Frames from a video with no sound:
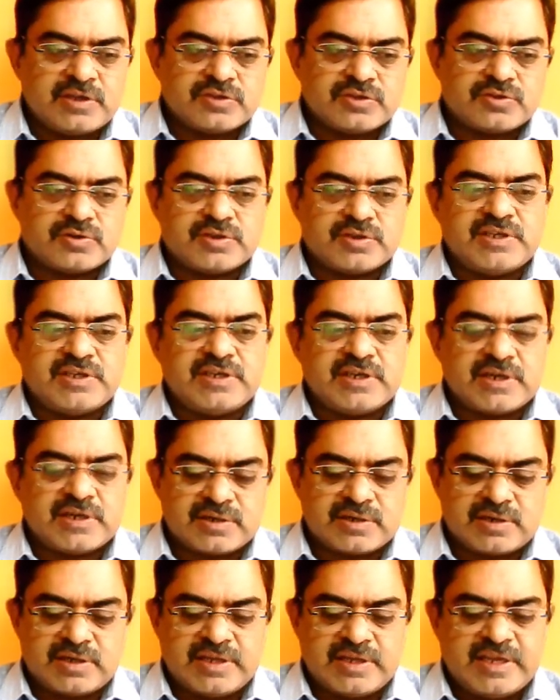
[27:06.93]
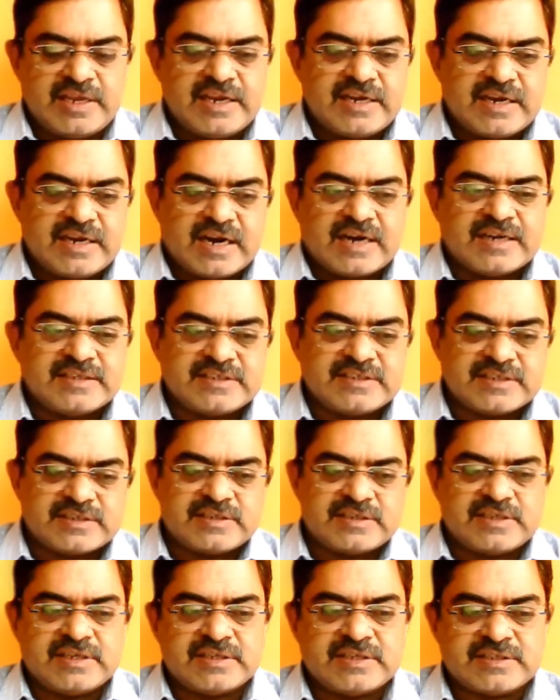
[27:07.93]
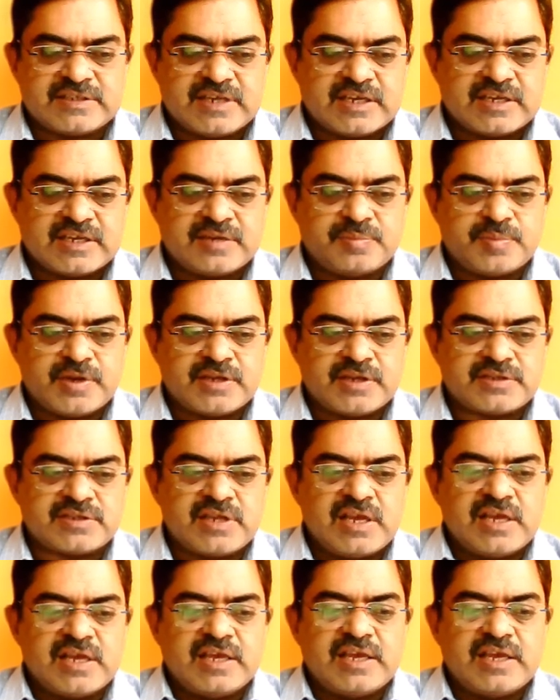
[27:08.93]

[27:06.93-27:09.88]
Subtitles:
So here heat addition is taking place.